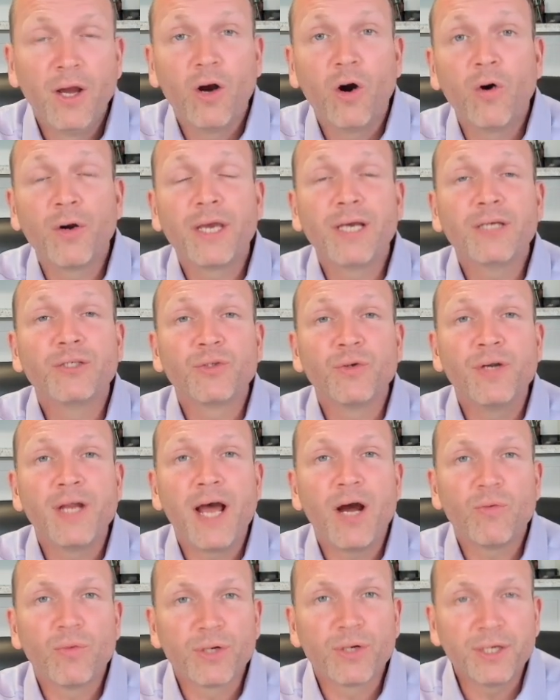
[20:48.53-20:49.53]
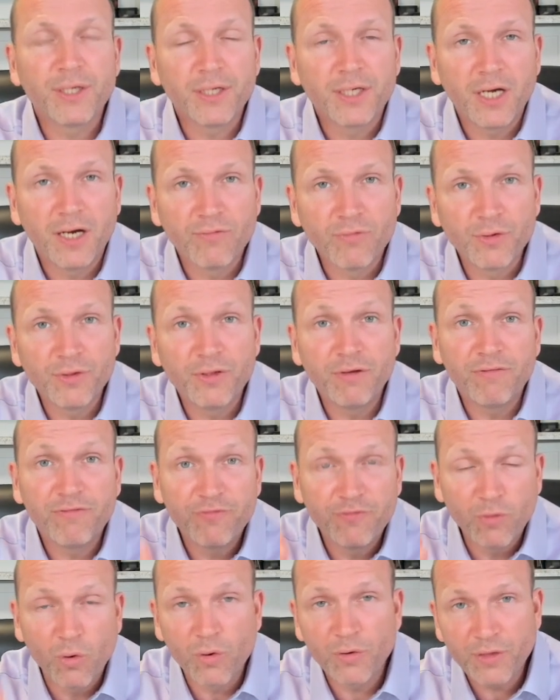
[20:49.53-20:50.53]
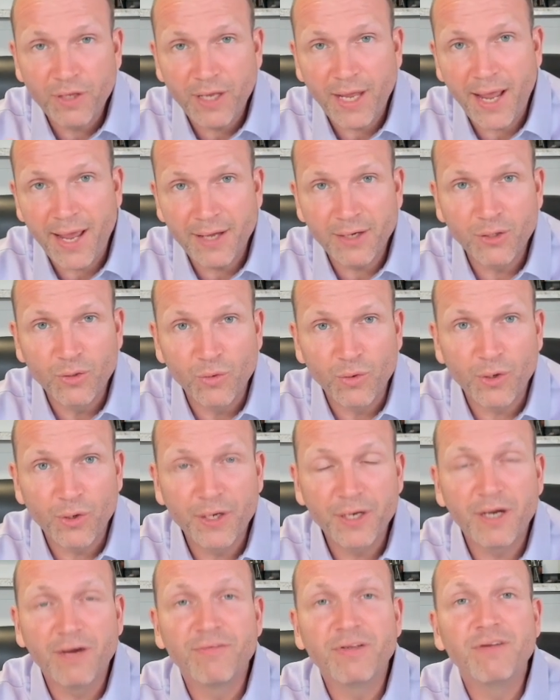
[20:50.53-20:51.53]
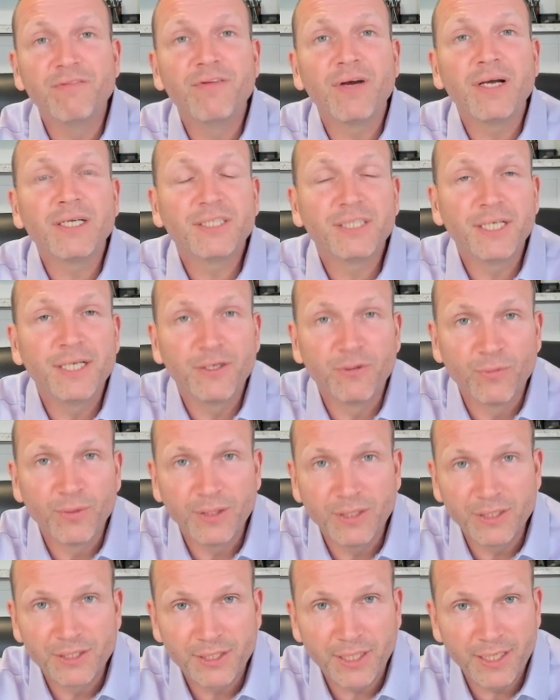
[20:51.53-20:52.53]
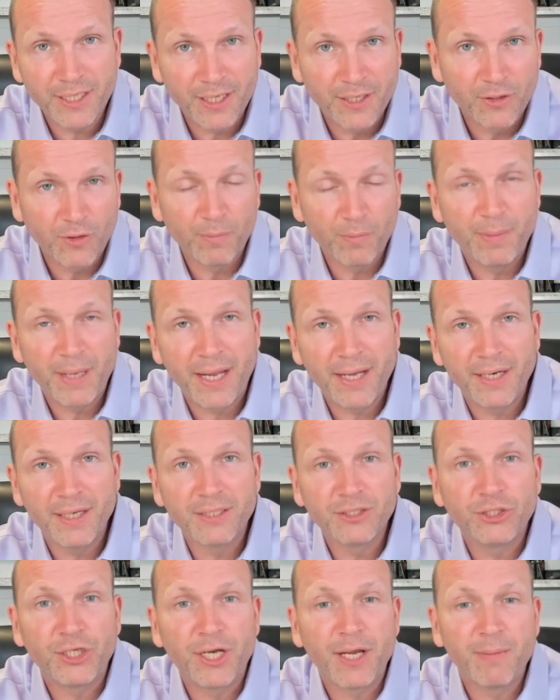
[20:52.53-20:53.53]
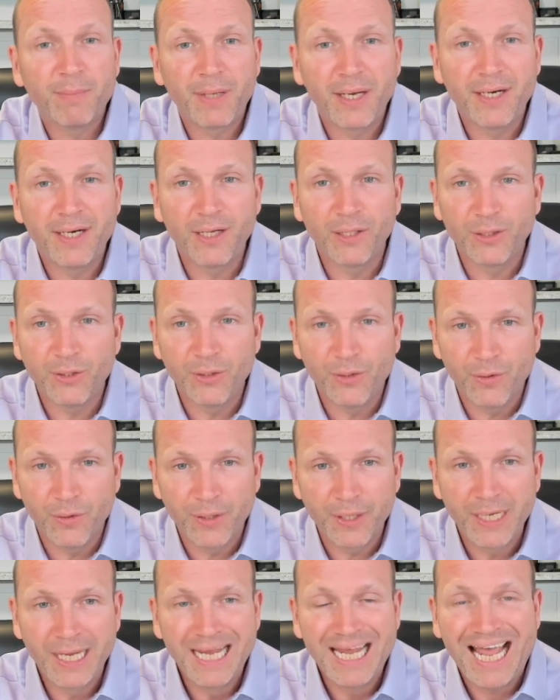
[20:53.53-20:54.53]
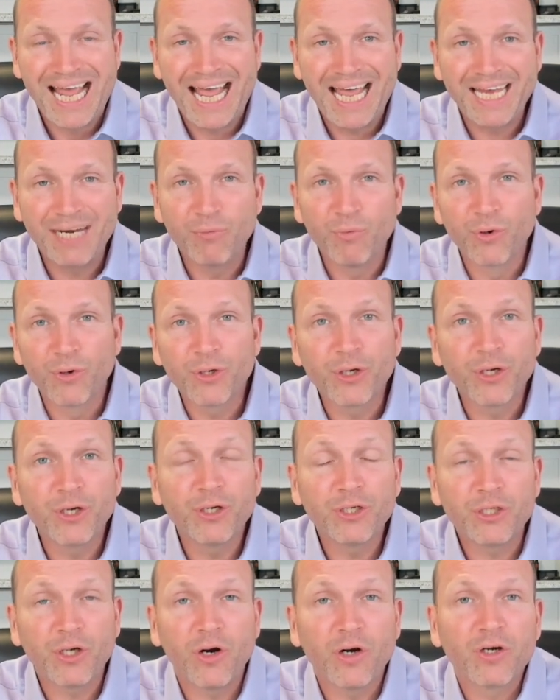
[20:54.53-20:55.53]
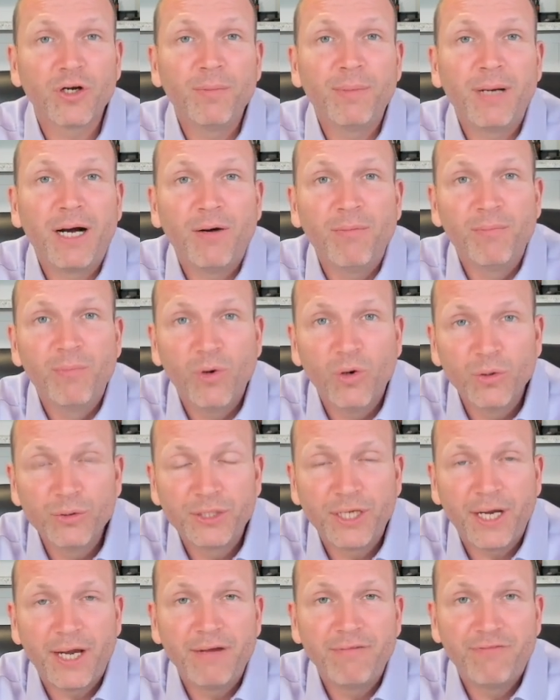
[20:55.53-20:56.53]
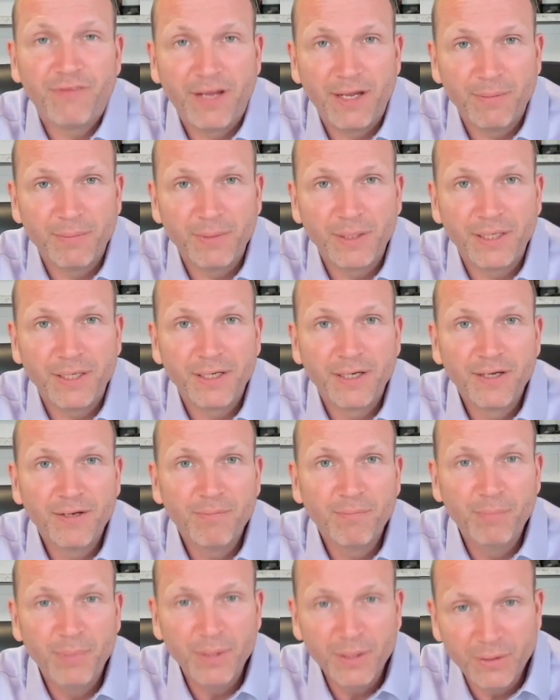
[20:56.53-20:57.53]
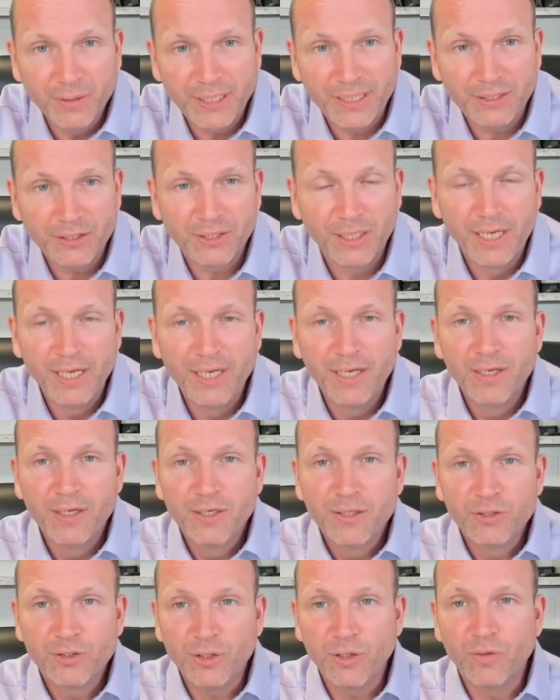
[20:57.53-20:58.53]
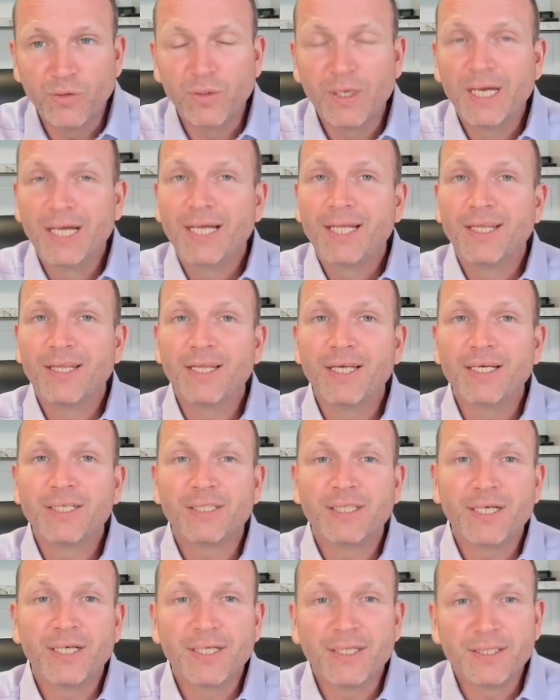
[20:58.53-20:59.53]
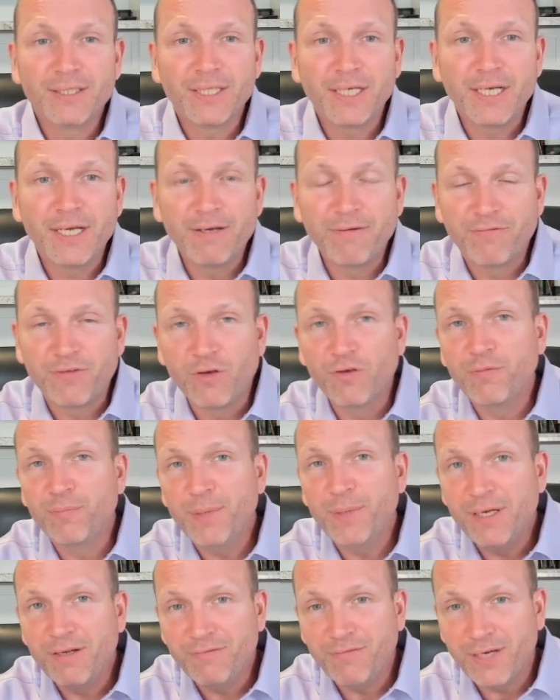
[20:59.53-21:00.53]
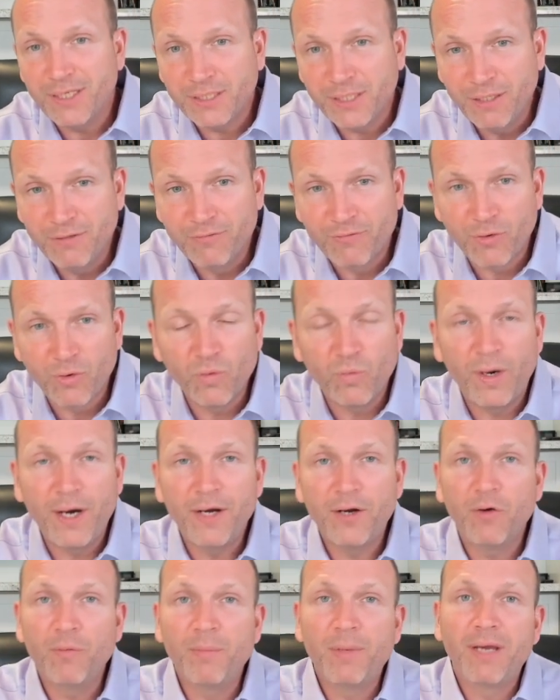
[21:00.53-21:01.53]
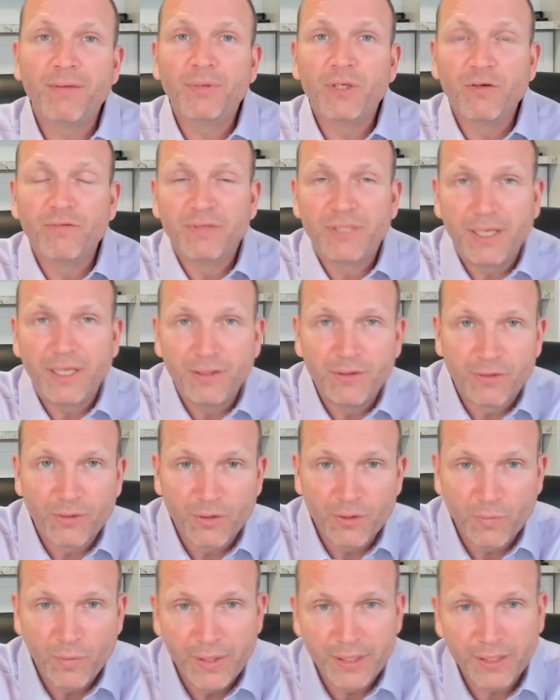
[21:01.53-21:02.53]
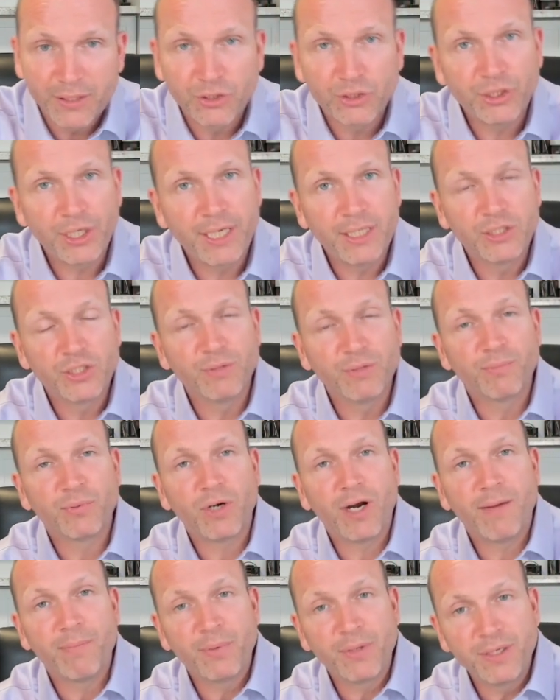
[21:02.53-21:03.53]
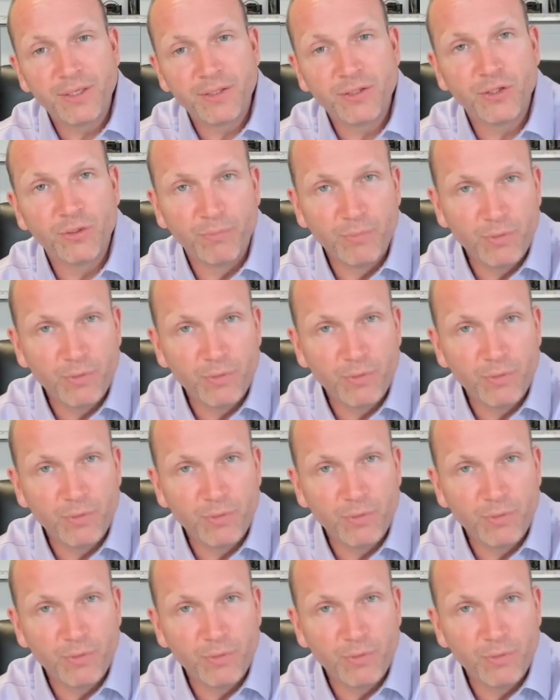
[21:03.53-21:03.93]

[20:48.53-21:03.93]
Okay, so now we're going to cover the 4th category of investing in real estate in Urbana, Champaign, Illinois, and we're going to talk about multifamily buildings. So this is if you've been investing for a while, maybe you've 1031 exchanged some property and you're